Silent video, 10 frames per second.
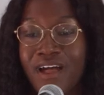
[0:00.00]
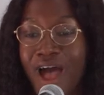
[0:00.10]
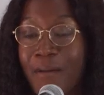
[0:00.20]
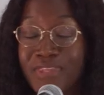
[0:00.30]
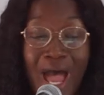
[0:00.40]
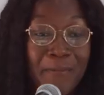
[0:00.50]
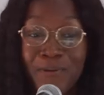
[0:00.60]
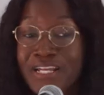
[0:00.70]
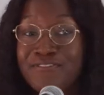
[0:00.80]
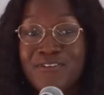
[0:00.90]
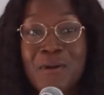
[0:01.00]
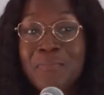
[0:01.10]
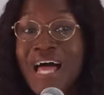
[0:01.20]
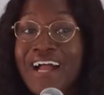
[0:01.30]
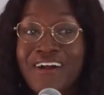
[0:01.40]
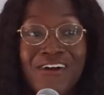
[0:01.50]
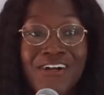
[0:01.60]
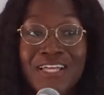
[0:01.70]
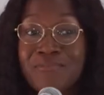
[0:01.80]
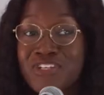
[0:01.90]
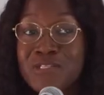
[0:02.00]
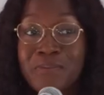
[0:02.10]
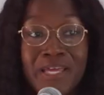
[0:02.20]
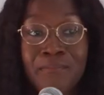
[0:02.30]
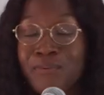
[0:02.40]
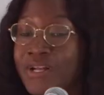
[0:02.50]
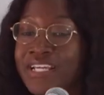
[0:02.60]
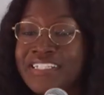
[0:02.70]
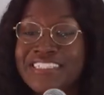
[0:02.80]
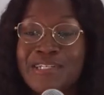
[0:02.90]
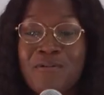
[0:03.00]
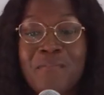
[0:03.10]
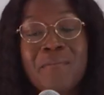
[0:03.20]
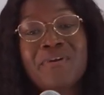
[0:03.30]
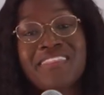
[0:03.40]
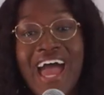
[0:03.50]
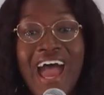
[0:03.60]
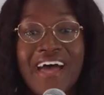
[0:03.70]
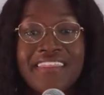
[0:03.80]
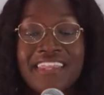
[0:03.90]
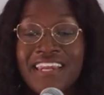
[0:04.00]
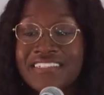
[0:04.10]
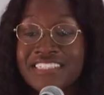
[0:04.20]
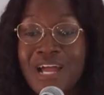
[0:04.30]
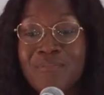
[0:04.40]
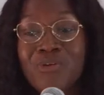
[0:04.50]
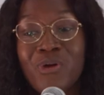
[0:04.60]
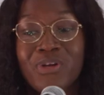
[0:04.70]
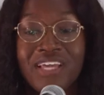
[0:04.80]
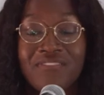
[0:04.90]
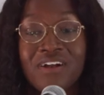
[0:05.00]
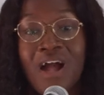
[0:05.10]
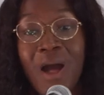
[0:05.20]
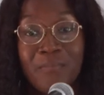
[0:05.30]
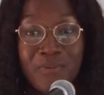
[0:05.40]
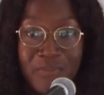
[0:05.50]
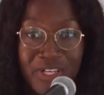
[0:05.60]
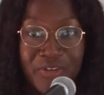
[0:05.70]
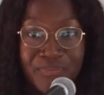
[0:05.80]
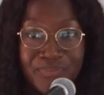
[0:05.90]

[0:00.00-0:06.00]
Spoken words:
I'm not pretty for a black girl, I'm just plain pretty. So remember that the next time you go to give a compliment.